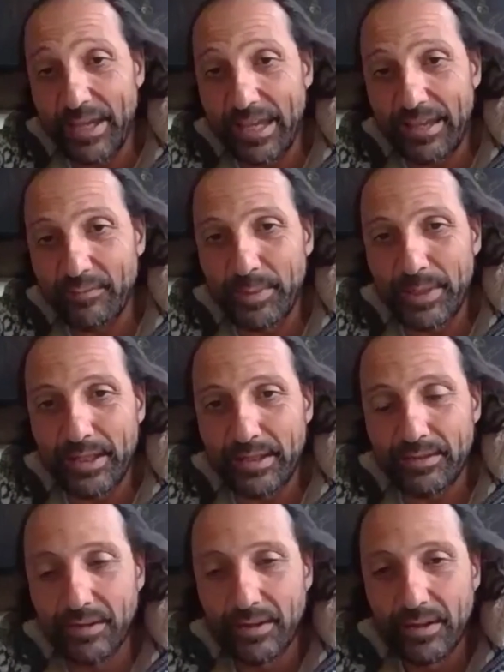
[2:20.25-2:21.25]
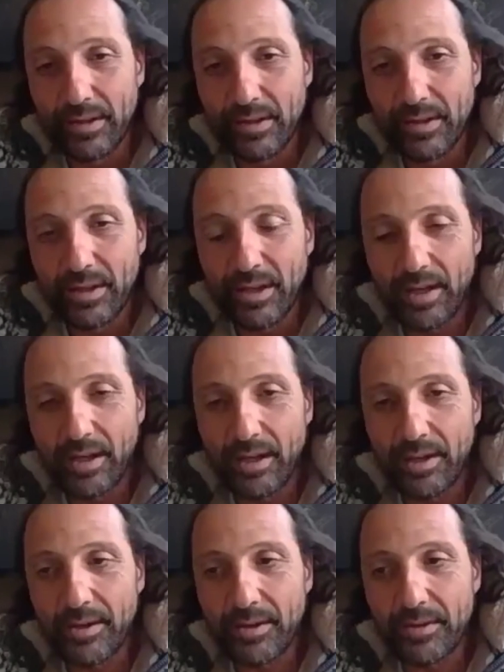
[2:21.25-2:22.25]
have been
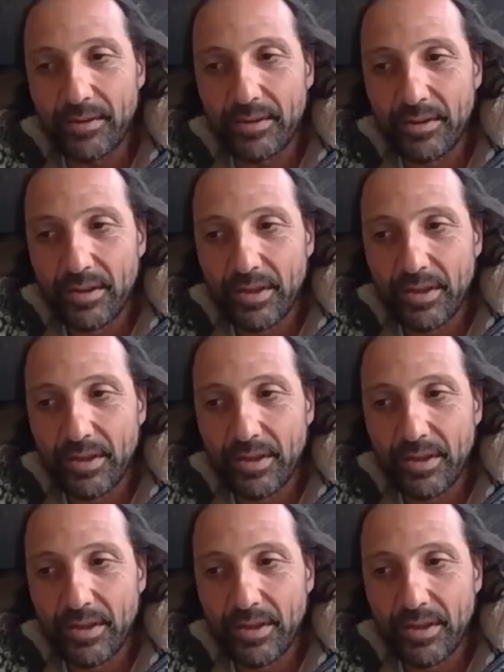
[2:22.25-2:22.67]
uh,